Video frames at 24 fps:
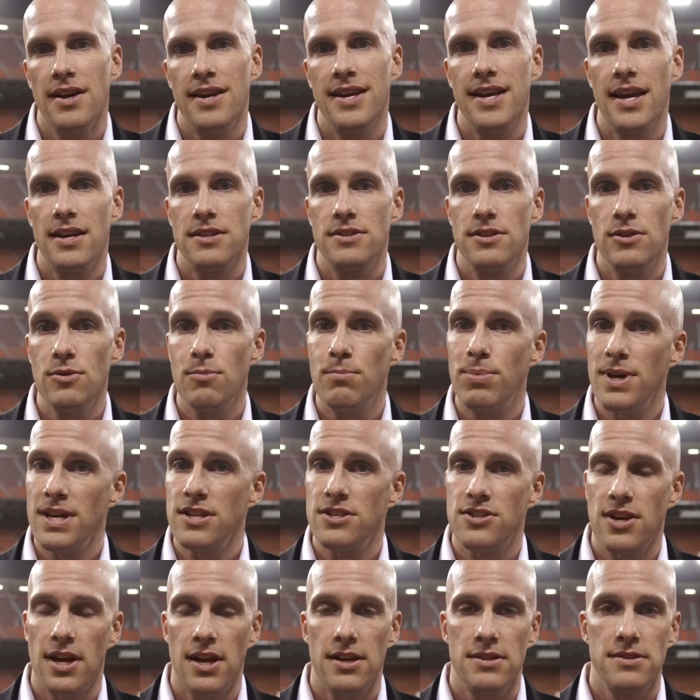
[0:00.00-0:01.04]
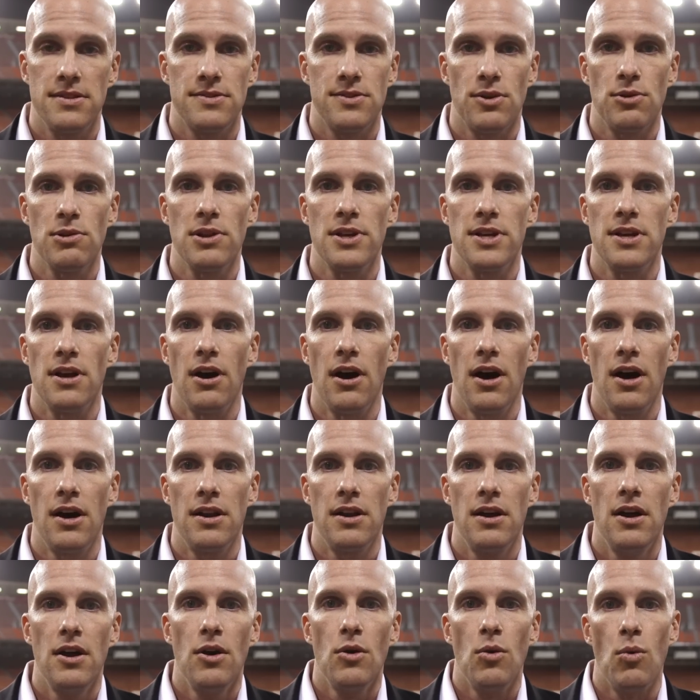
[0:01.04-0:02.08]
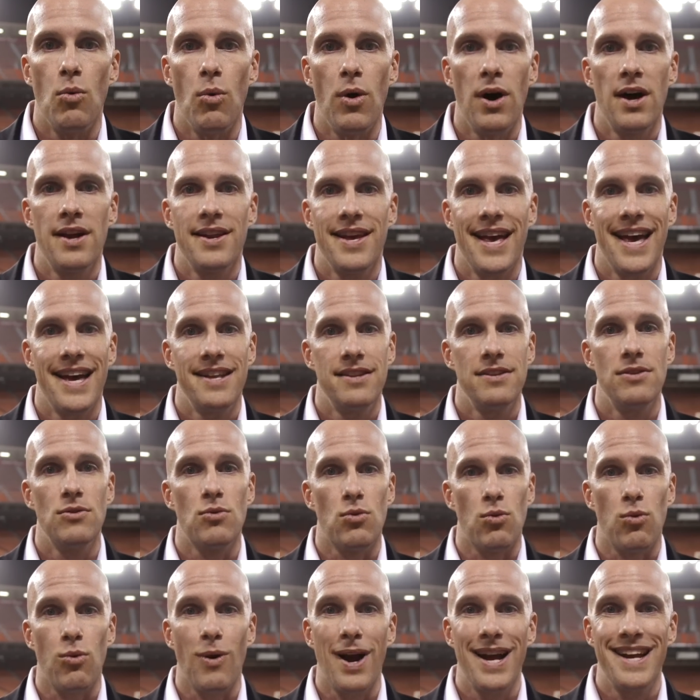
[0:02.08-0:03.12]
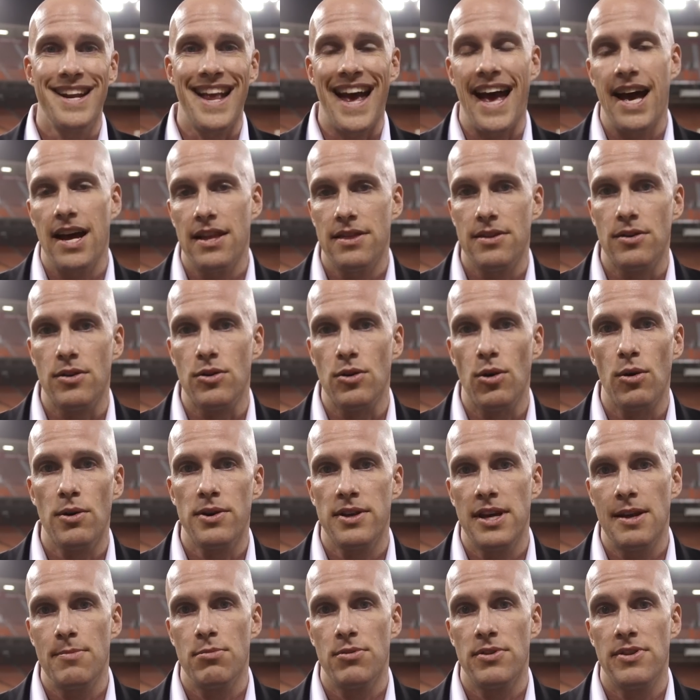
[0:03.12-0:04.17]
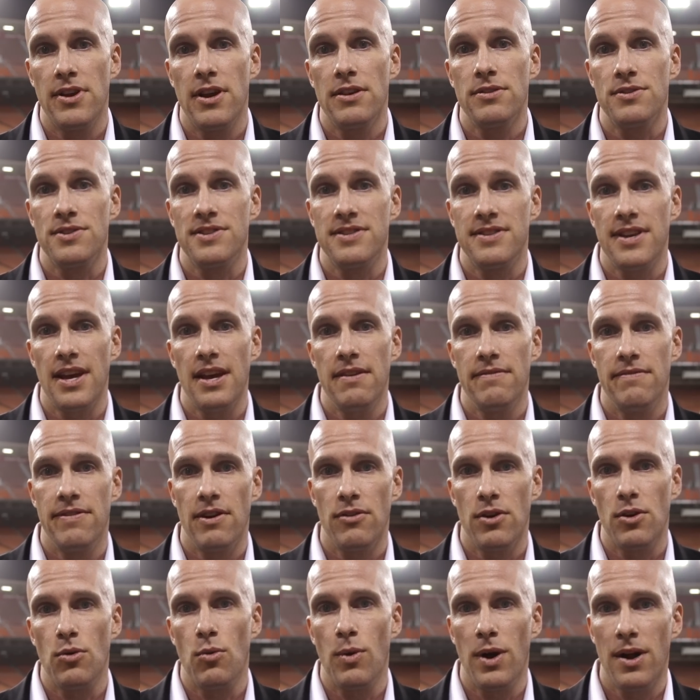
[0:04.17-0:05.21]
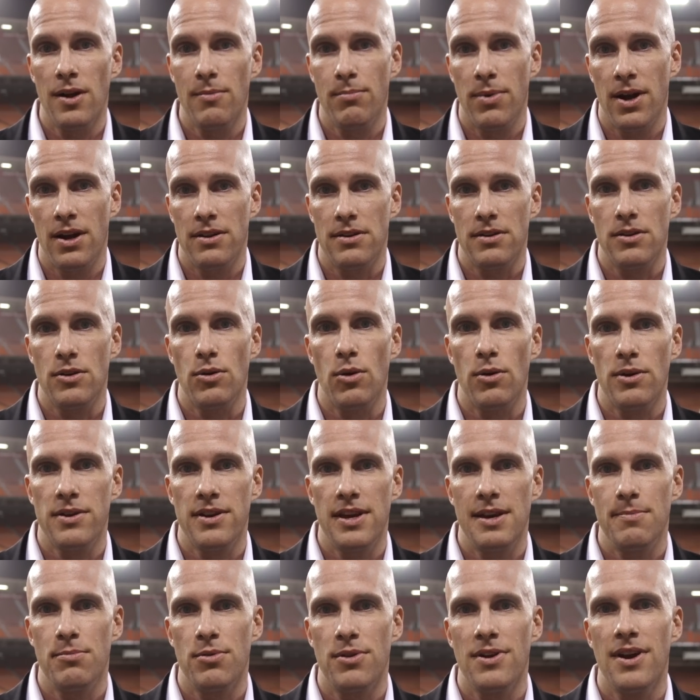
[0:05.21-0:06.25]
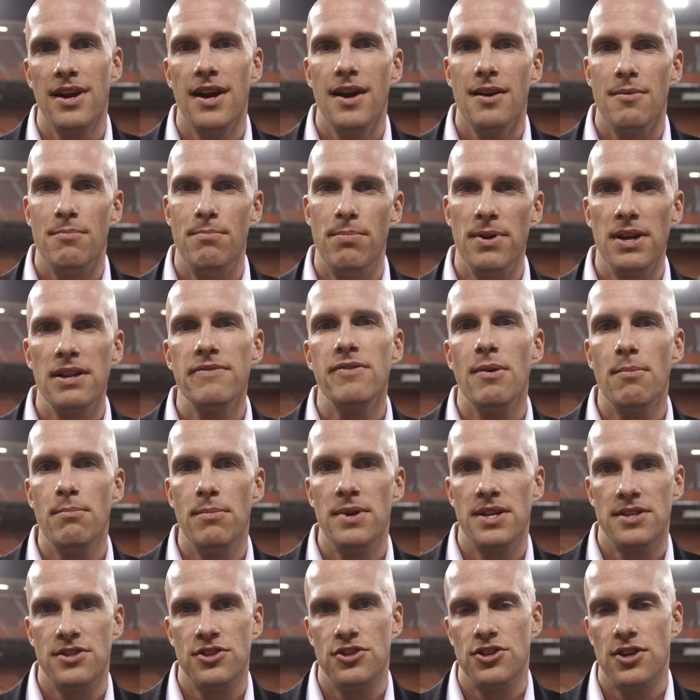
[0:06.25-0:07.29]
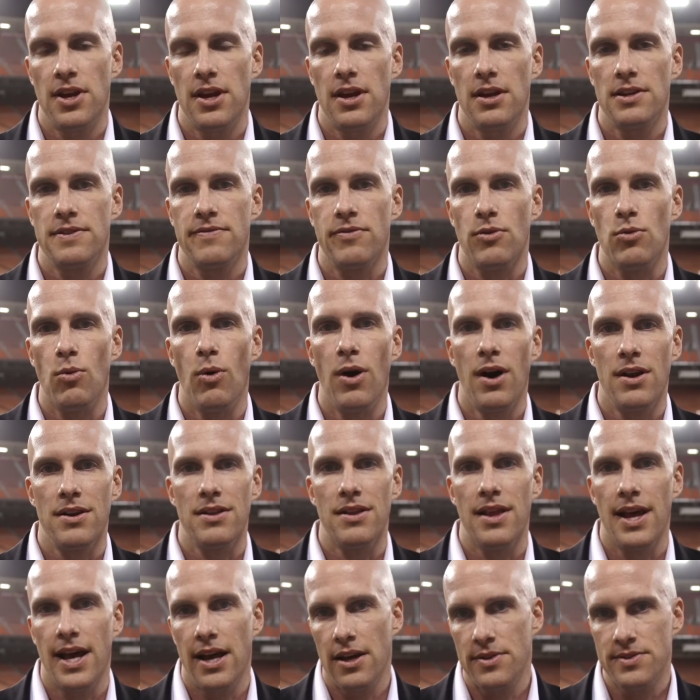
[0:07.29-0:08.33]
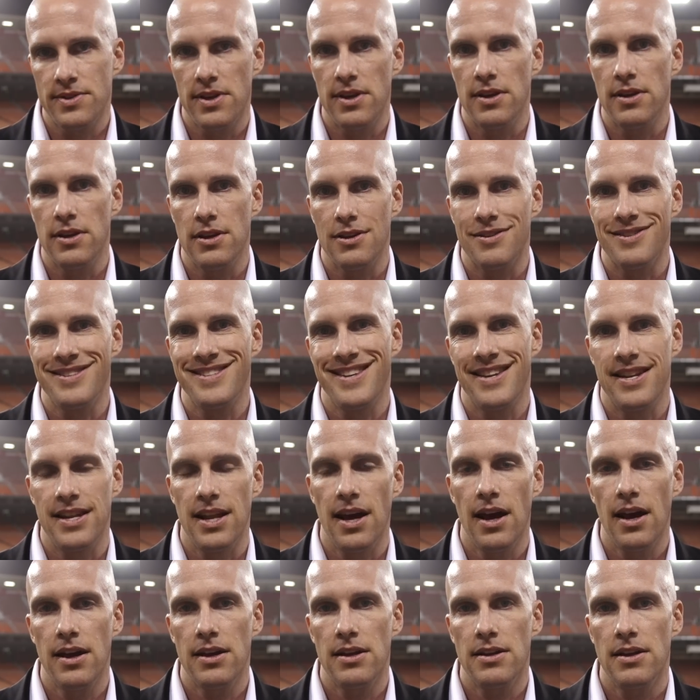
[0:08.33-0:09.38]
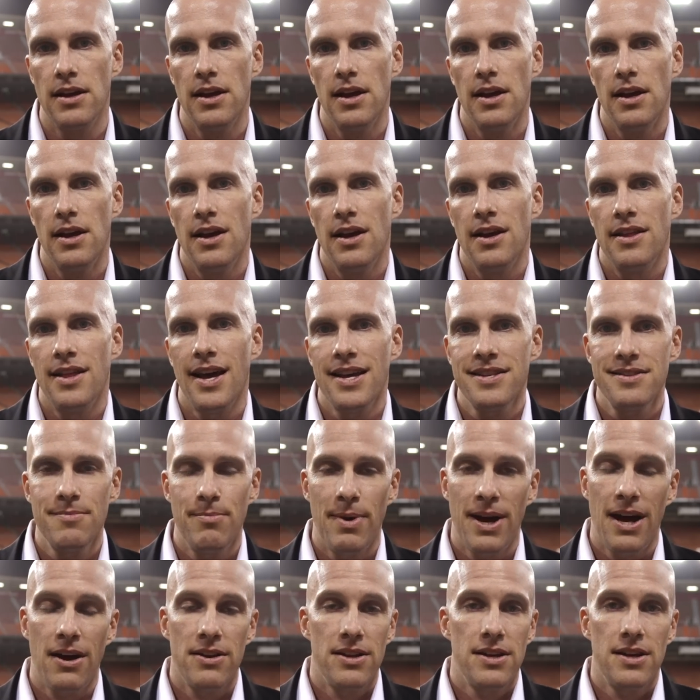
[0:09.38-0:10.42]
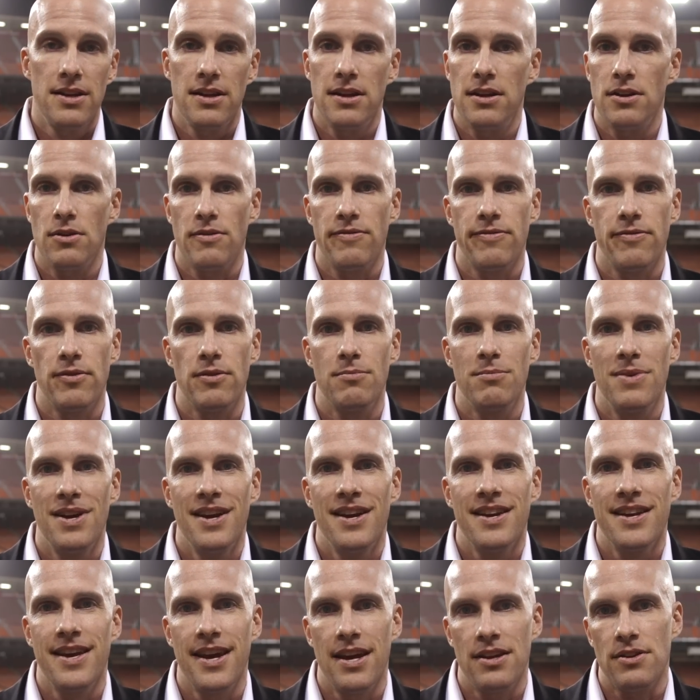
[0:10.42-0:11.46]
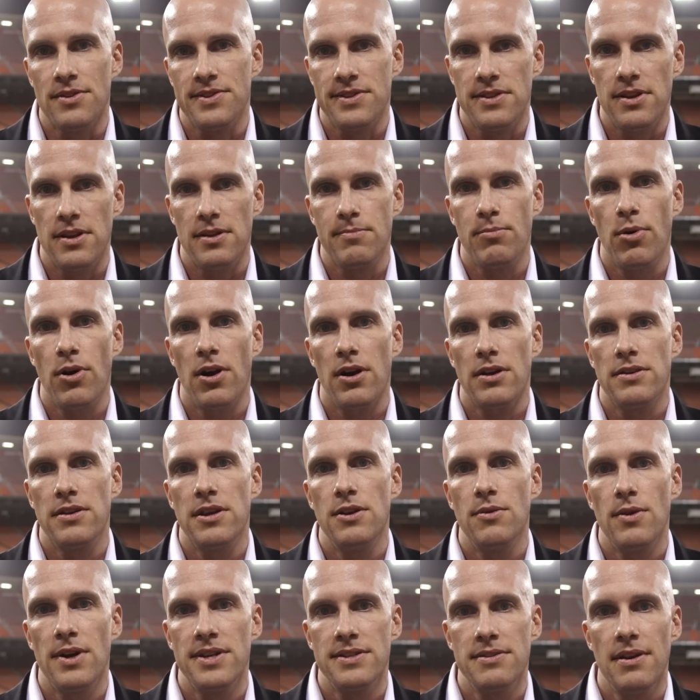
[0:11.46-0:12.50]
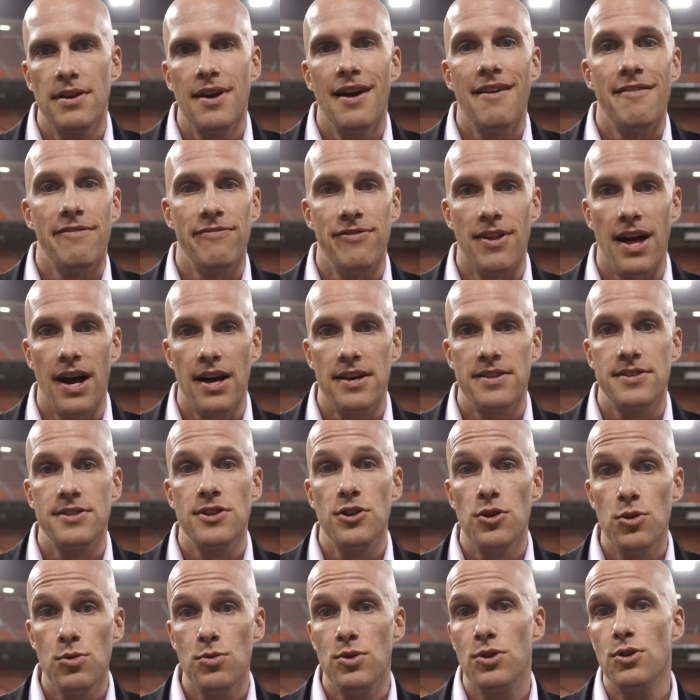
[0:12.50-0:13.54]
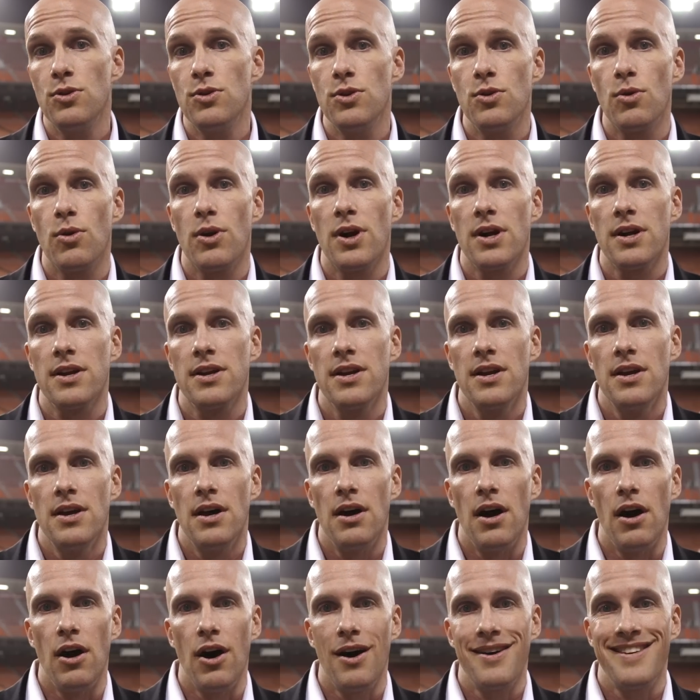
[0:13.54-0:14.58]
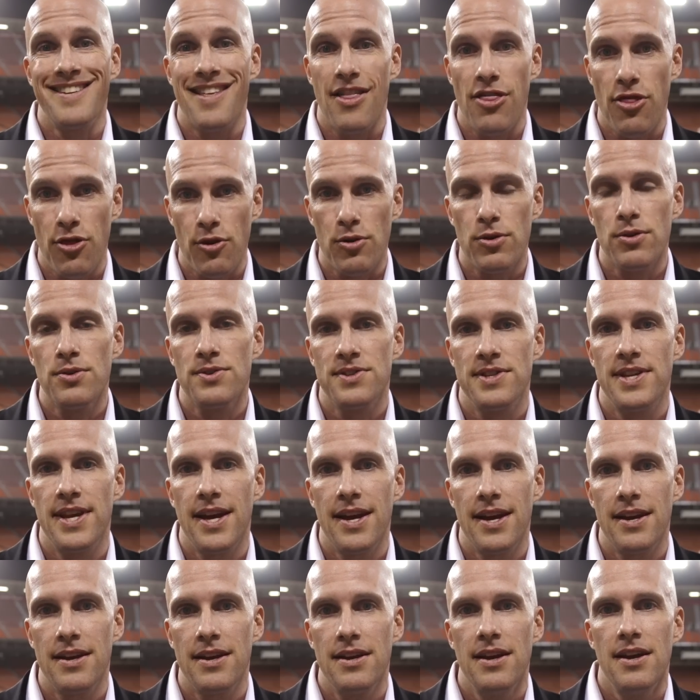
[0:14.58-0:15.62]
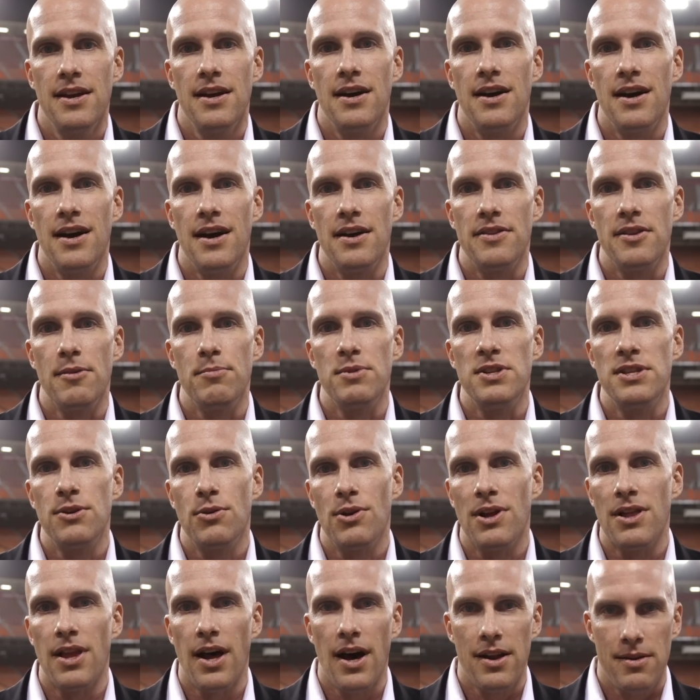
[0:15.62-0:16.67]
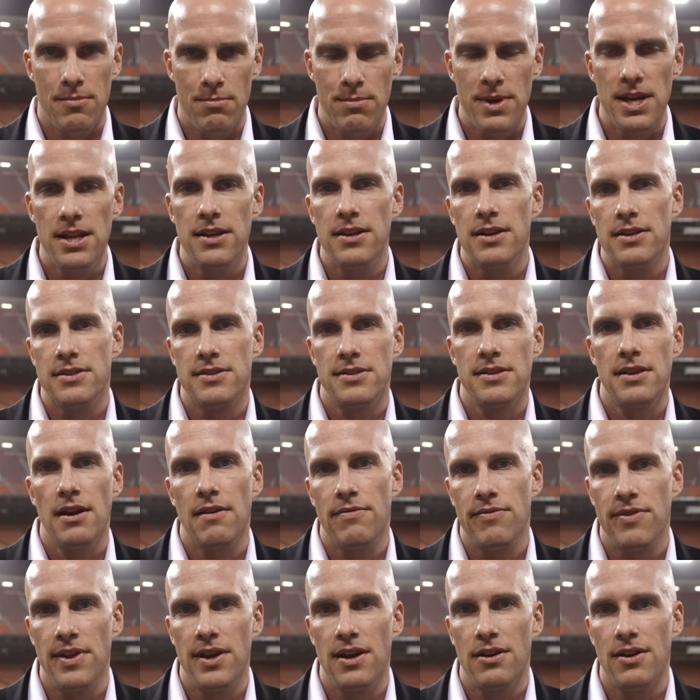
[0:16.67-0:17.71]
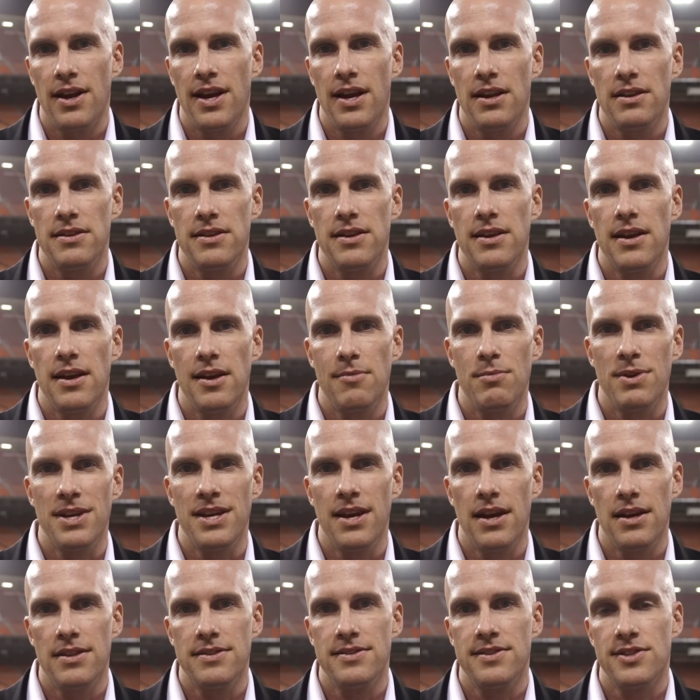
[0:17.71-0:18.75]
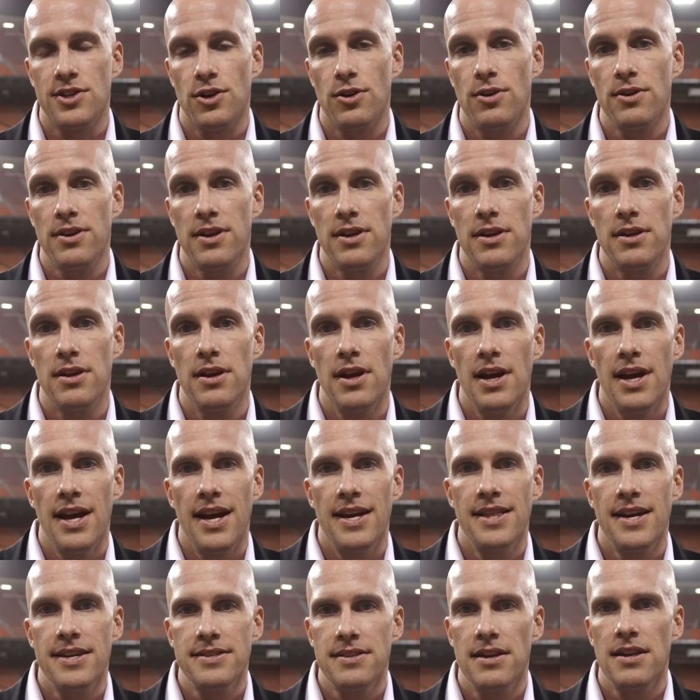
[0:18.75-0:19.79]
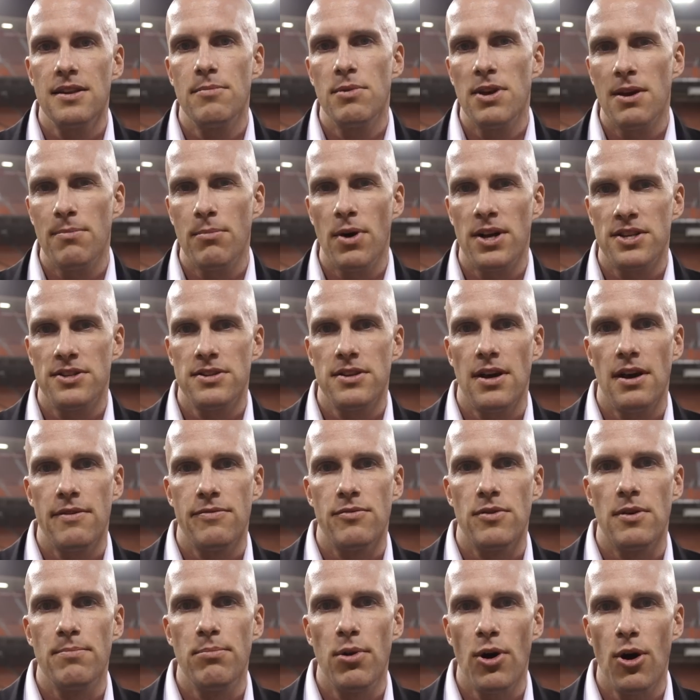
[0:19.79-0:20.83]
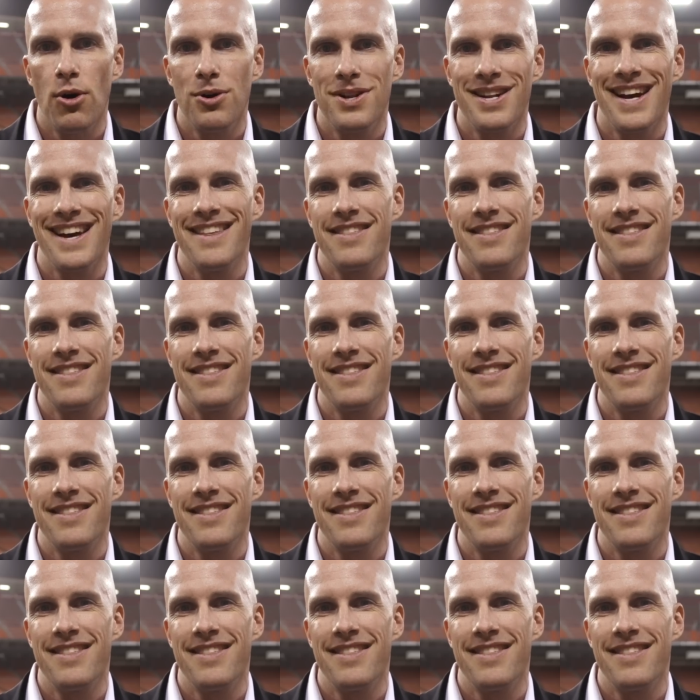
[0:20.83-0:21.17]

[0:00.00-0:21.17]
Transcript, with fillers: He had two big chances early on, one headed right at the goalkeeper, the other saved very well by the goalkeeper. Bit of a missed chance for Wondolowski here tonight. That's about it here from Candlestick Park. The U S flies to New York on Thursday. Uh, they'll be doing a lot of media stuff there ahead of the game against Turkey, and that's going to be a much tougher opponent.